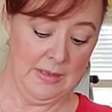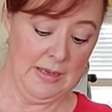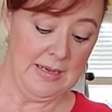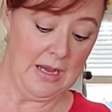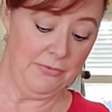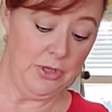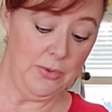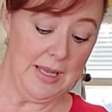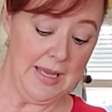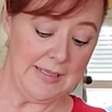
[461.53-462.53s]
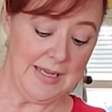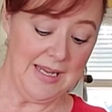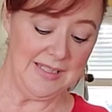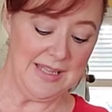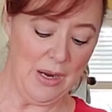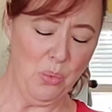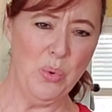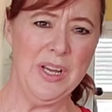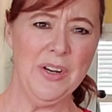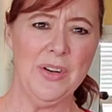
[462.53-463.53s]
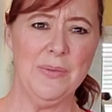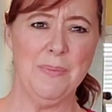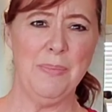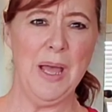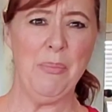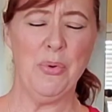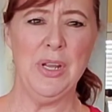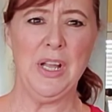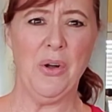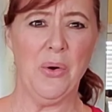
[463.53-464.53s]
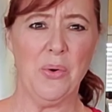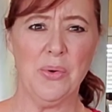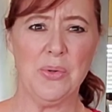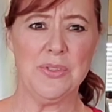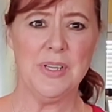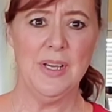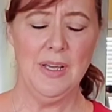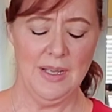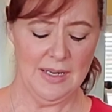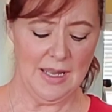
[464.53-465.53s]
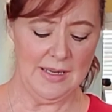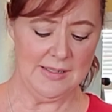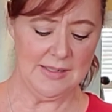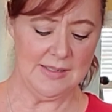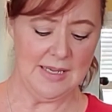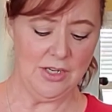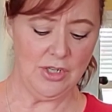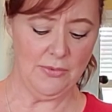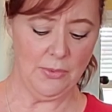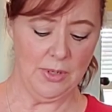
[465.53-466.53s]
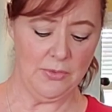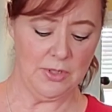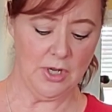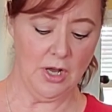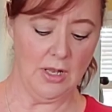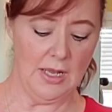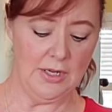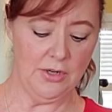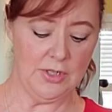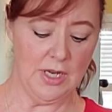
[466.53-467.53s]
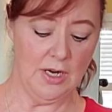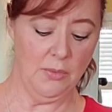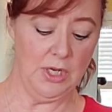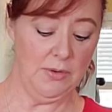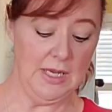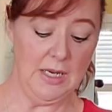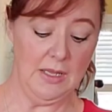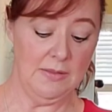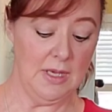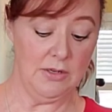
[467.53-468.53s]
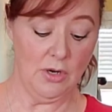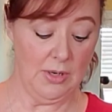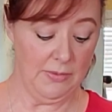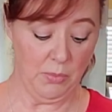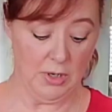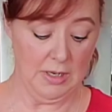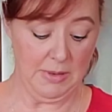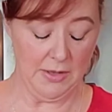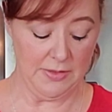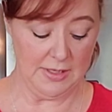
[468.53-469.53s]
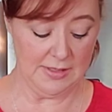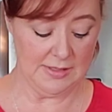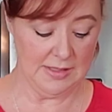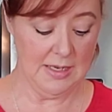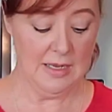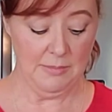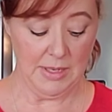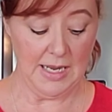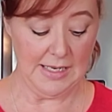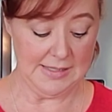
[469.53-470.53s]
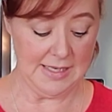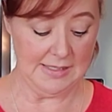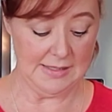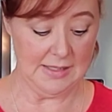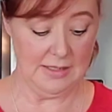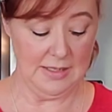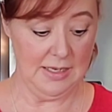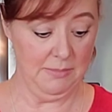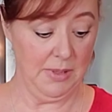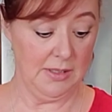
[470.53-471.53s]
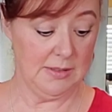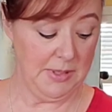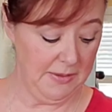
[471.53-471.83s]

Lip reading: Now, if you can't taste that weird, peppery, cold kind of sensation of erythritol on your tongue when you eat it, then don't even worry about this. But I can taste it and it bugs me.